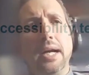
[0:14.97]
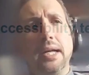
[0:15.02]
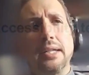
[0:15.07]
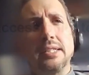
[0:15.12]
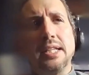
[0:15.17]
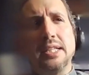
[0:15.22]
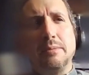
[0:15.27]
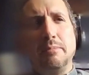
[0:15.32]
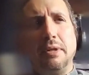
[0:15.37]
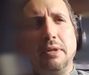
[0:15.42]

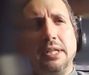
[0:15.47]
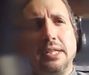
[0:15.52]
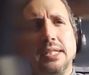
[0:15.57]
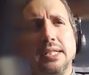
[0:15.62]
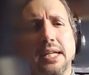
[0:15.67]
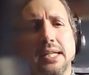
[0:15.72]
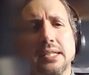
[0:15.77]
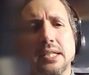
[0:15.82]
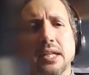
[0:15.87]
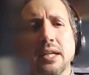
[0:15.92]
Accessibility
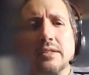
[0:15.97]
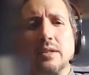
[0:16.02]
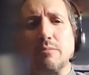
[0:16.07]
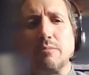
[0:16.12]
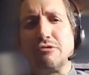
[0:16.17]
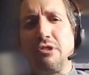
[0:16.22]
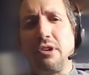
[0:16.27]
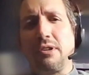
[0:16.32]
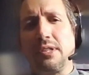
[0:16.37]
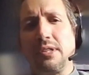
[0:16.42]
testing is the
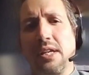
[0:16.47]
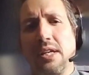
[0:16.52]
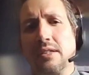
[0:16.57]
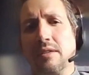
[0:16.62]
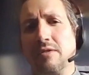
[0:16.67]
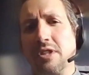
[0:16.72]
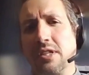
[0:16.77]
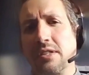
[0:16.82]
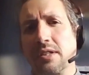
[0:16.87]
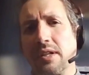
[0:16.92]
process
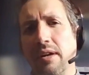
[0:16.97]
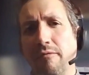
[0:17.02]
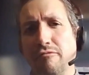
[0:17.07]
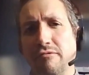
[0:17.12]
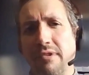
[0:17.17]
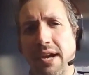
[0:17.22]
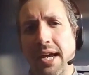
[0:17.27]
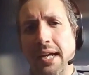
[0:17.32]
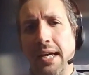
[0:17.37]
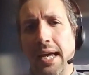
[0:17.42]
of
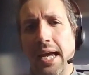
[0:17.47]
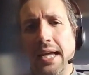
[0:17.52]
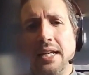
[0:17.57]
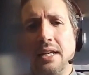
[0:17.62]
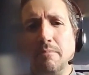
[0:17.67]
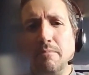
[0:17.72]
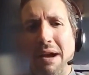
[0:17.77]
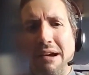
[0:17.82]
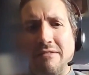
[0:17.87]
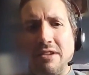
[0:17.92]
discovering
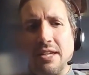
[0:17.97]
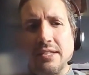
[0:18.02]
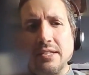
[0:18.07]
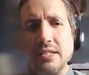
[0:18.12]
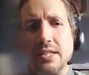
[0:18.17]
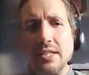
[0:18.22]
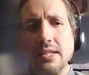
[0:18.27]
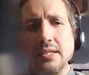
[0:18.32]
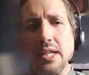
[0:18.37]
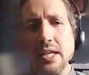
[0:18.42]
any barriers
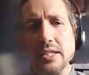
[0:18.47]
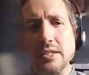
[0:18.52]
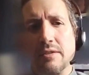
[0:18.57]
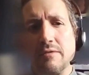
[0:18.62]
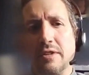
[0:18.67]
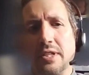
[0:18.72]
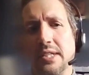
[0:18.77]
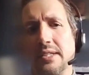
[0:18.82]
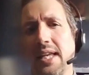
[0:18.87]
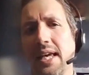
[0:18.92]
that exist
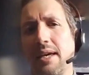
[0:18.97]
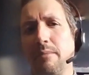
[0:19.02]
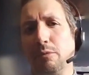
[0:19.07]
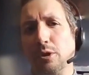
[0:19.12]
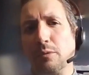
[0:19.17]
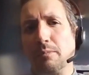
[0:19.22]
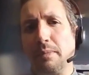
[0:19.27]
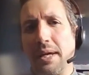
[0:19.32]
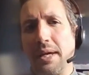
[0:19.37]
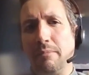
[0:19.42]
for
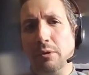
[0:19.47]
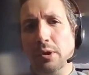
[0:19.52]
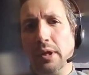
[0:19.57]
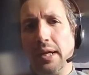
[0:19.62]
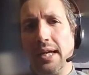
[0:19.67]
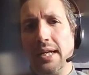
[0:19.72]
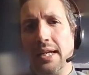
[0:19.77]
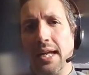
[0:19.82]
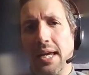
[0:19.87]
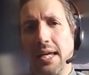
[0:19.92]
disabled people
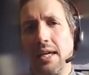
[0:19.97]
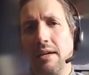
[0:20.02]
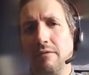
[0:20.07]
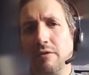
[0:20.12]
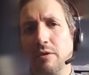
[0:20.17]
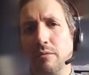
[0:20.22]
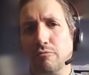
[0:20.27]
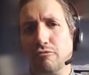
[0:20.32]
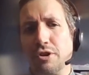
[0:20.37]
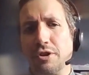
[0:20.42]
in a
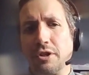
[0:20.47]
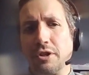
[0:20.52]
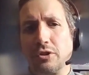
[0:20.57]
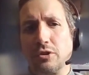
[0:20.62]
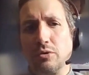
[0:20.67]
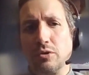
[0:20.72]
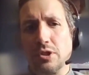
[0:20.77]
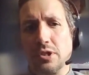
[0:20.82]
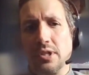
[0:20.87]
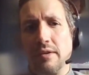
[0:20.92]
given
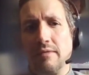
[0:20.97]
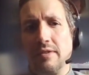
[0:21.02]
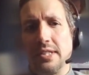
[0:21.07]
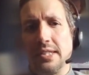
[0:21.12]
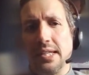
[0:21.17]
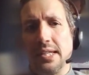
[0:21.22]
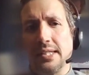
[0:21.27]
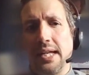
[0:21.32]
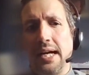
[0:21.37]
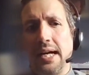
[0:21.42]
product or
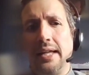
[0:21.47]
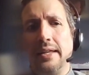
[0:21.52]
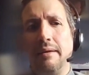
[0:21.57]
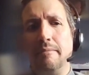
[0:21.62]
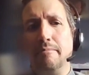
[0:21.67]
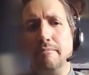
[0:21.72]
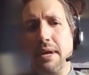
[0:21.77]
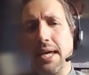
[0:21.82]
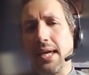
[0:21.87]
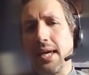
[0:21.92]
services and
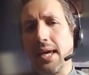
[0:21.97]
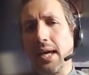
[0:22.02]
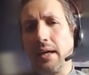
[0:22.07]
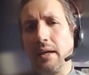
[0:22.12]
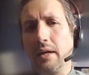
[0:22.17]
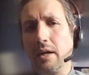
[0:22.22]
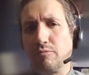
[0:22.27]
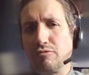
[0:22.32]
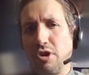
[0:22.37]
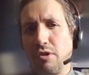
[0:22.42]
then making
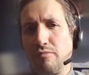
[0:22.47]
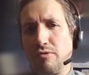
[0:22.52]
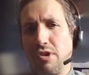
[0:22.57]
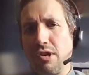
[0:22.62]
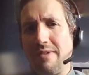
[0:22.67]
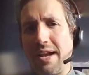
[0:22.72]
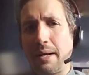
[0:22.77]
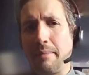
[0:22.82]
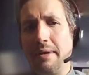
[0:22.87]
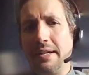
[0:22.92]

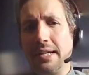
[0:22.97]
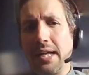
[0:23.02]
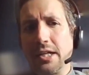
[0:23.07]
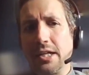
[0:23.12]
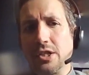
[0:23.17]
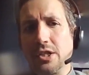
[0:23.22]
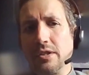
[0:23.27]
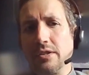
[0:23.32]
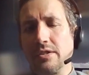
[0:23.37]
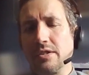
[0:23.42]
appropriate
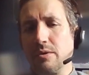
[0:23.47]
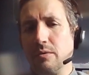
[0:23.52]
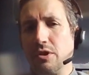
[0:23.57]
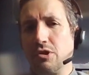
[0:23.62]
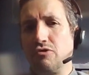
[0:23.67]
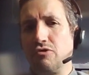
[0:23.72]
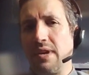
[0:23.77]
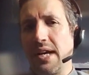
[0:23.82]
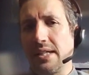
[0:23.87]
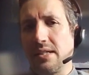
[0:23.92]
recommendations to
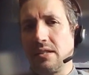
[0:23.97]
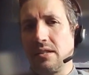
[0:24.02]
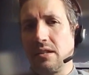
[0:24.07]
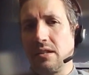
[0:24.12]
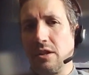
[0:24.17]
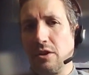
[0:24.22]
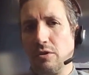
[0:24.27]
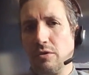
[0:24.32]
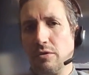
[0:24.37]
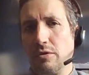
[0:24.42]
address
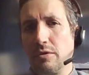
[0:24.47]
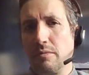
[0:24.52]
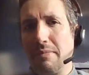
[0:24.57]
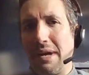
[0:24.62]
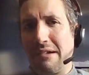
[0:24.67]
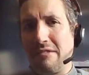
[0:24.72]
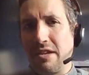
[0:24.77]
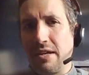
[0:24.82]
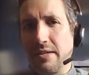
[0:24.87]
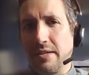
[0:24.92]
those
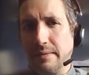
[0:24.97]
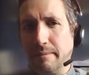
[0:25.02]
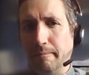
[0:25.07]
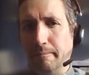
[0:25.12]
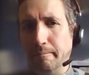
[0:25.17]
barriers.